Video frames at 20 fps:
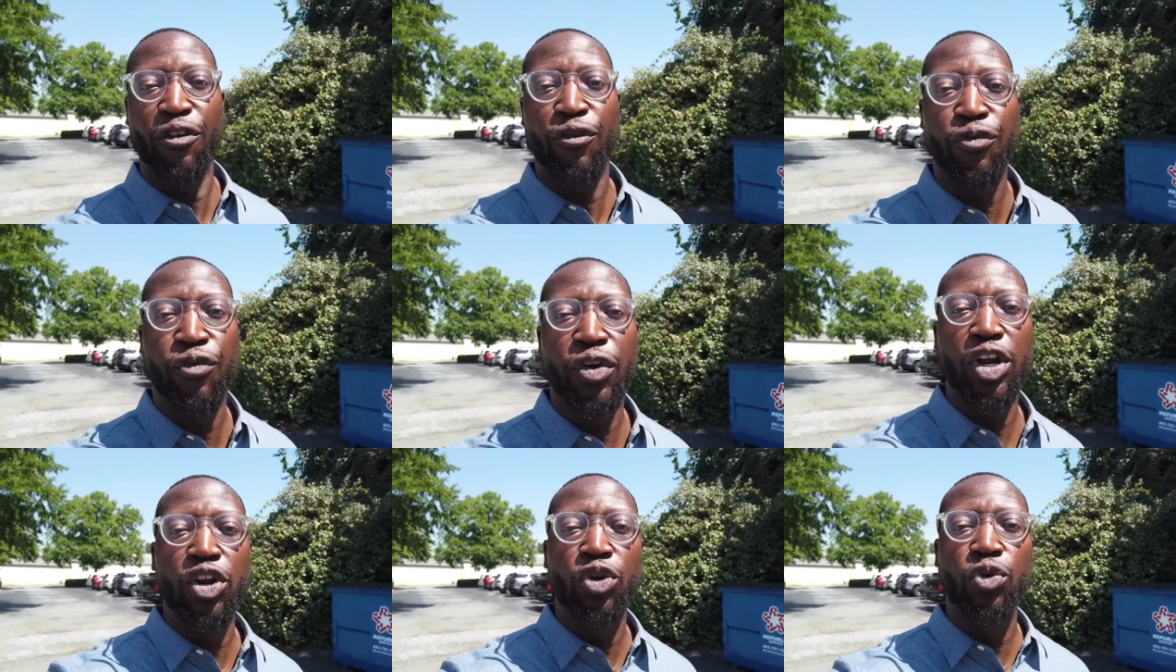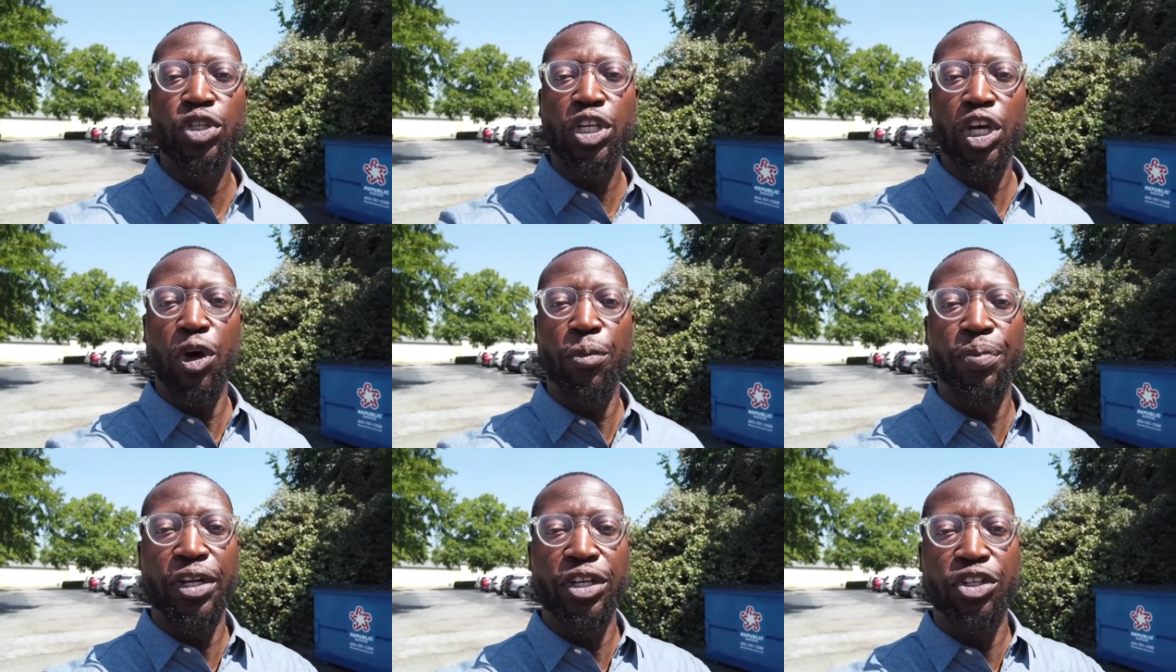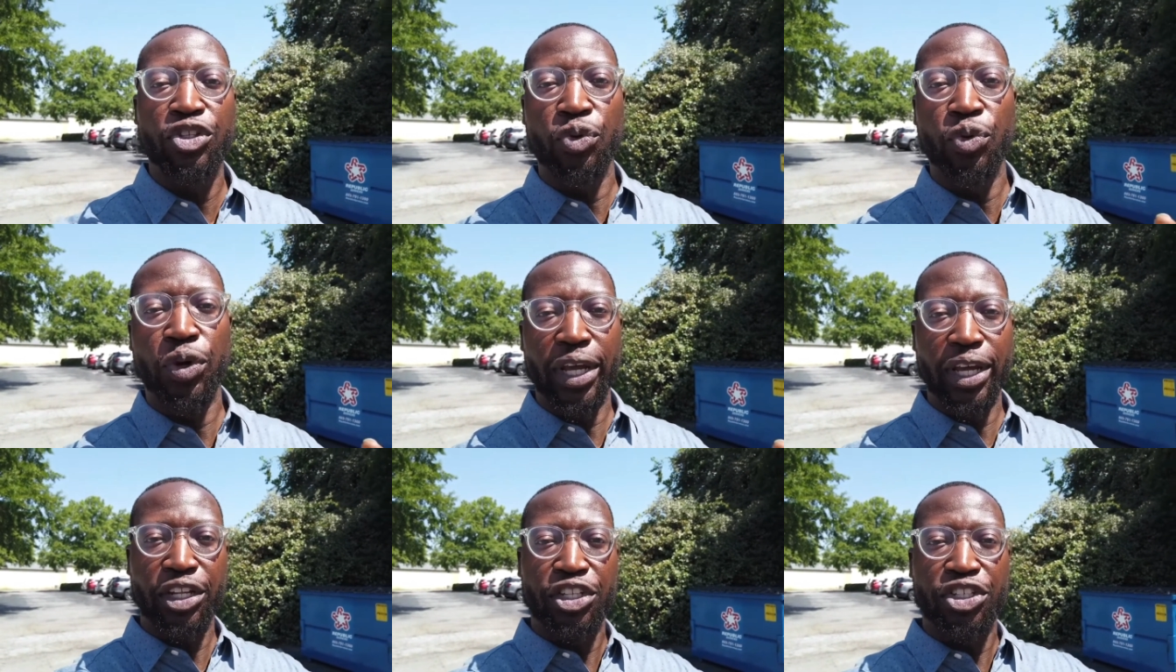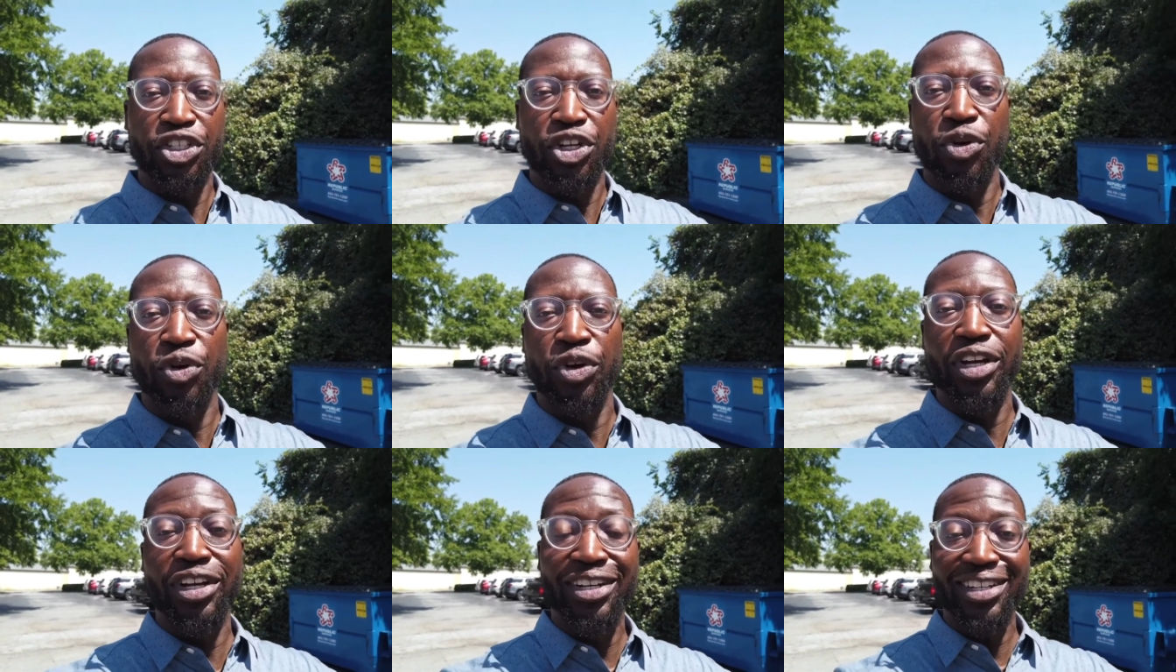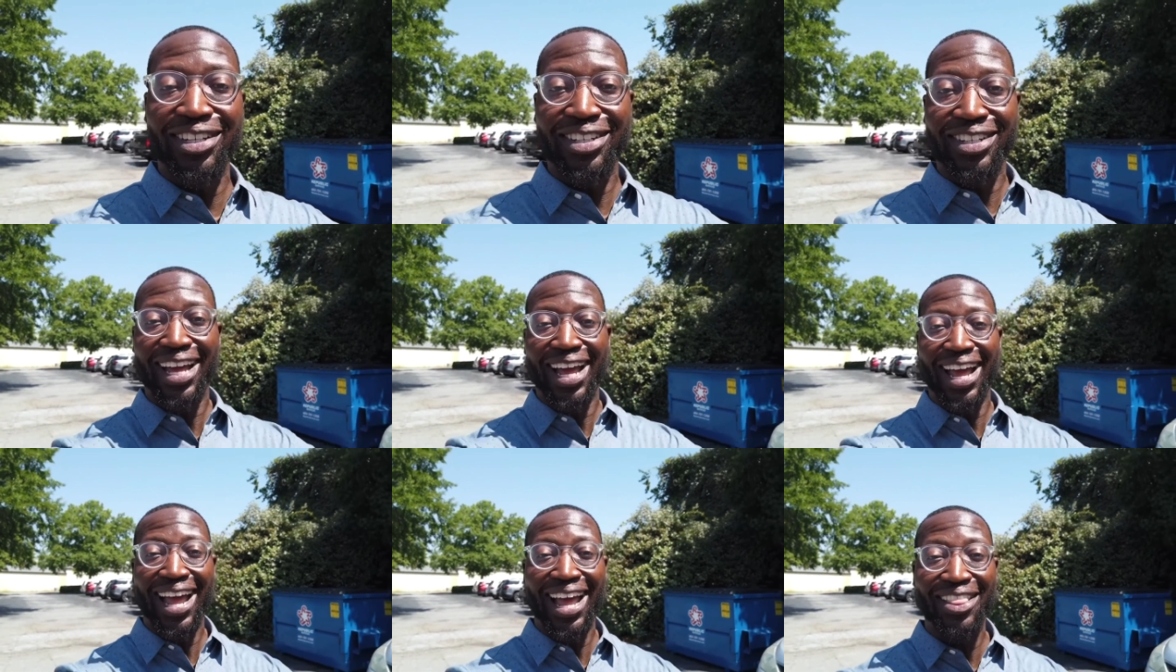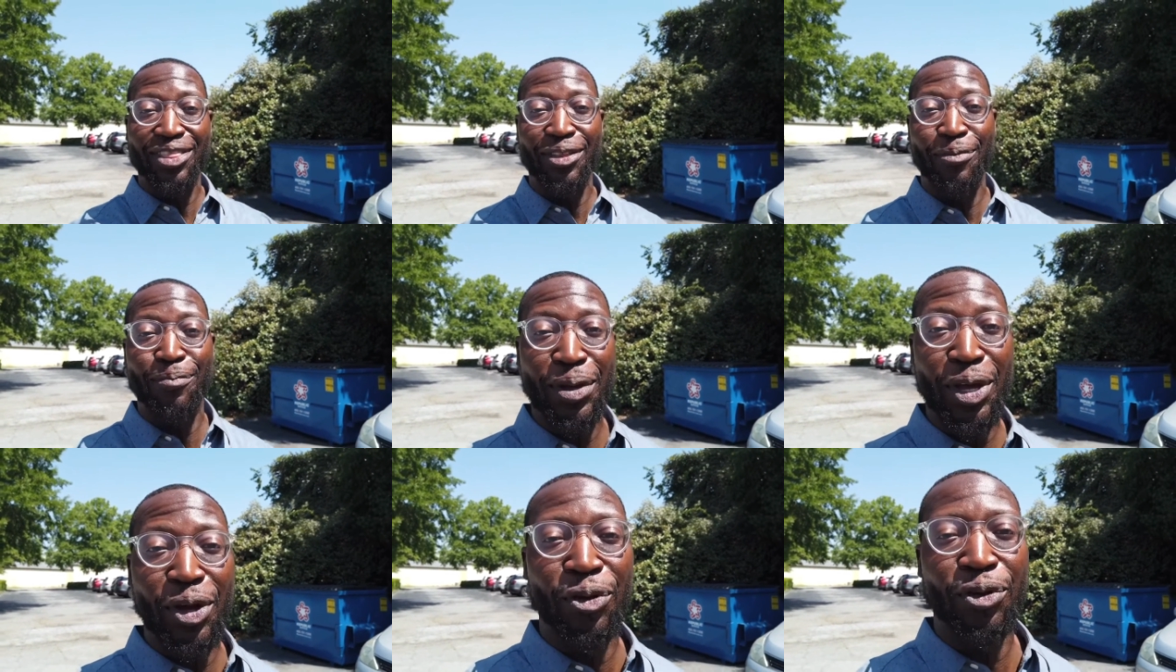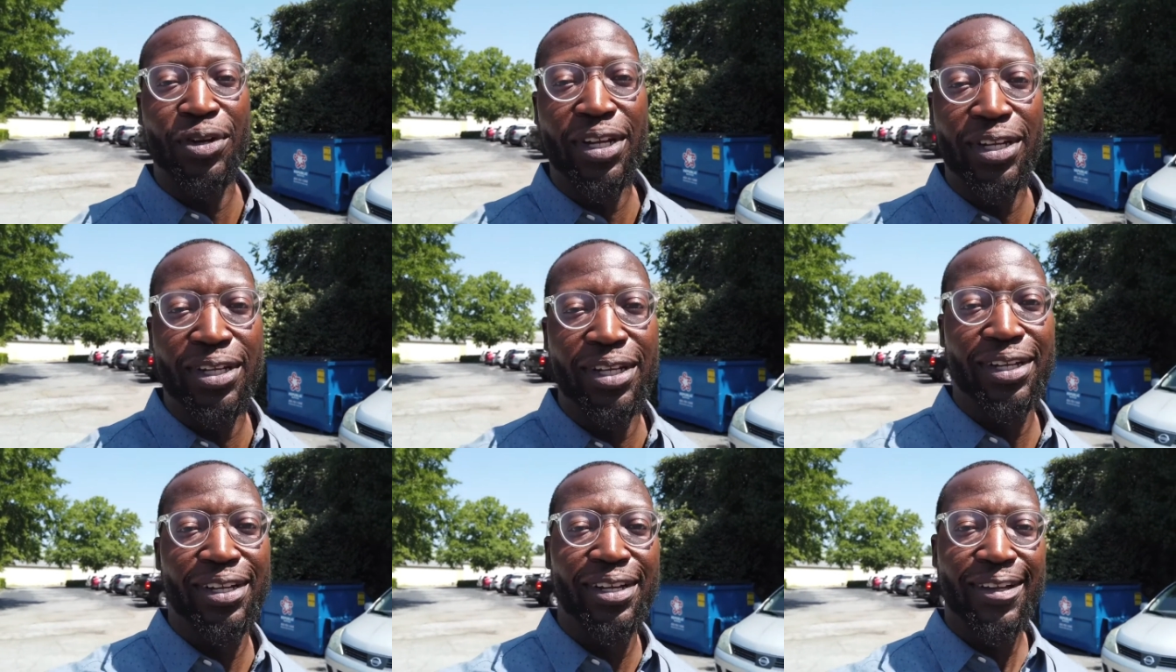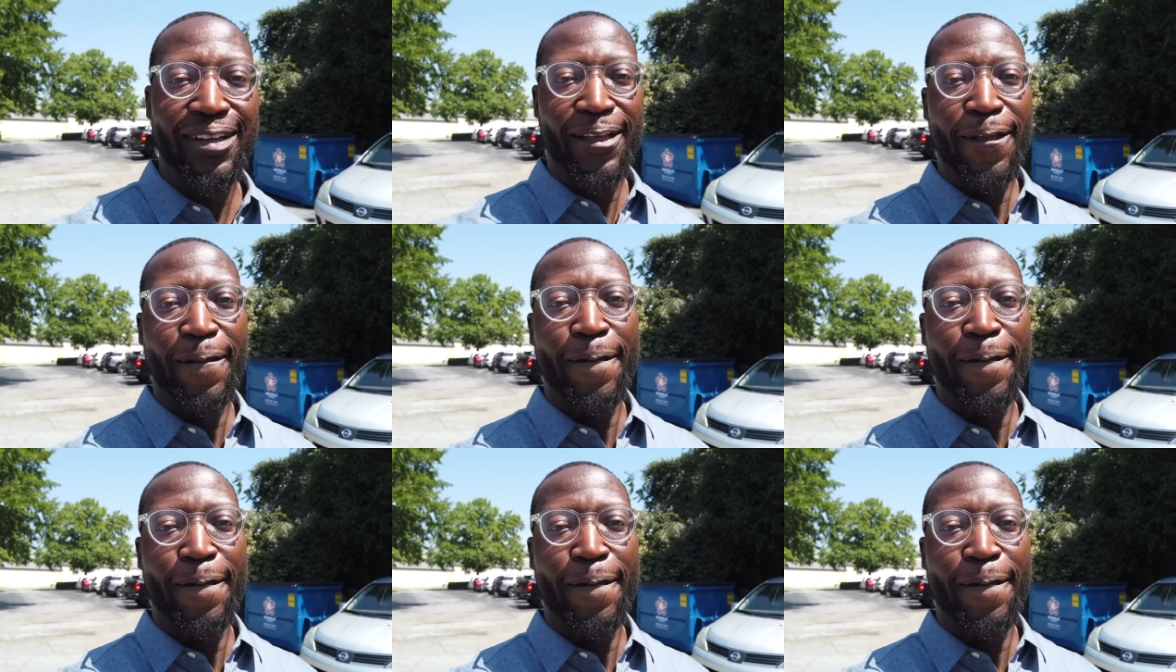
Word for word: I have a friend who's helping to interior design the building,